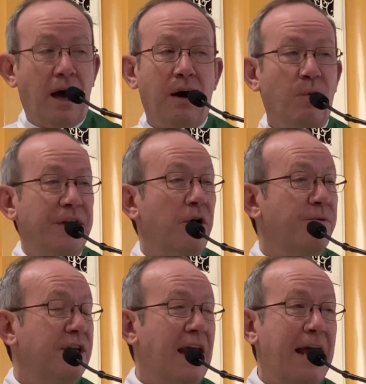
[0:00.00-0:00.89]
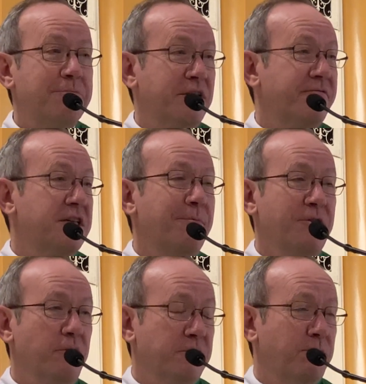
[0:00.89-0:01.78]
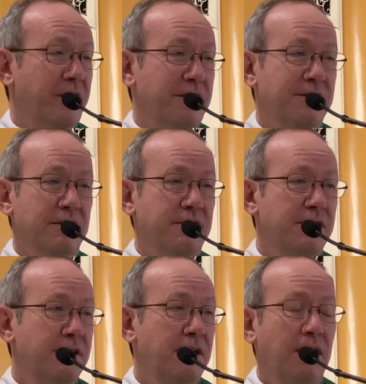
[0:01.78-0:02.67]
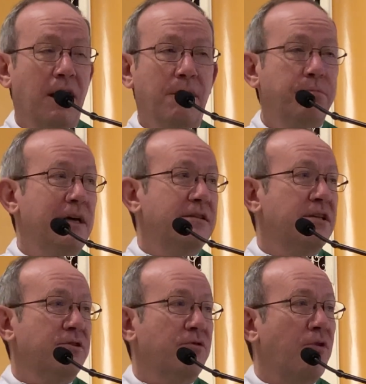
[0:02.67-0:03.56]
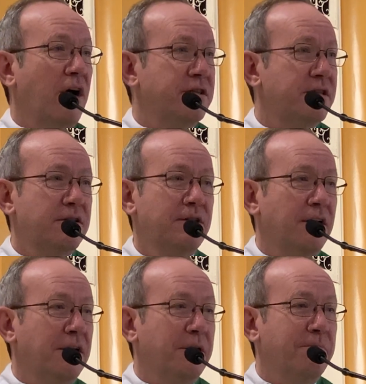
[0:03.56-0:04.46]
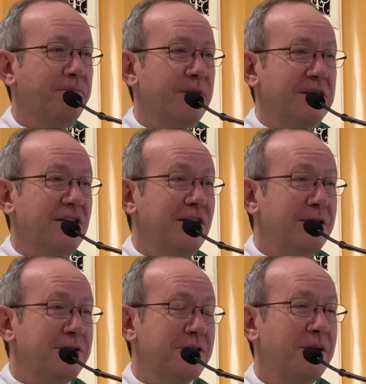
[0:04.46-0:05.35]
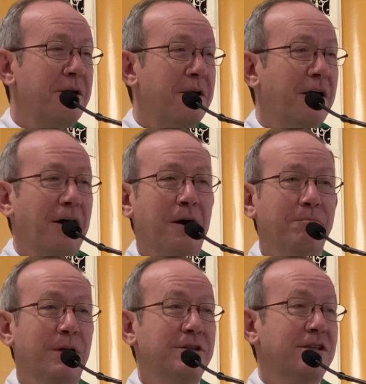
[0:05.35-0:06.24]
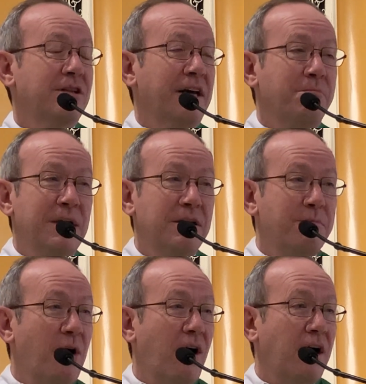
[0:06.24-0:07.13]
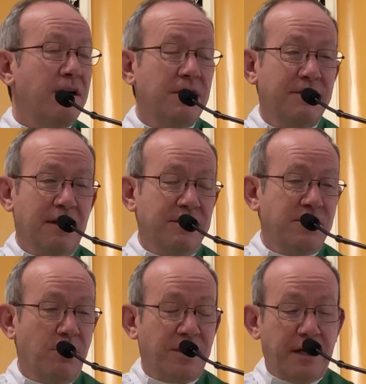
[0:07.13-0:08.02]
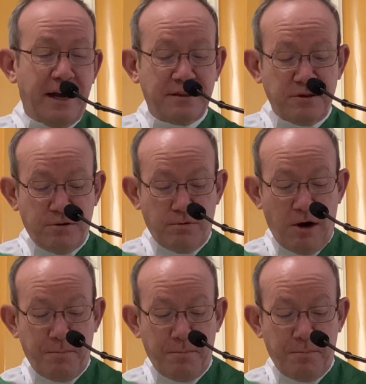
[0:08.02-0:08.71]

We know the names of some of those places, places across the seas, places like Myanmar, that is so connected to our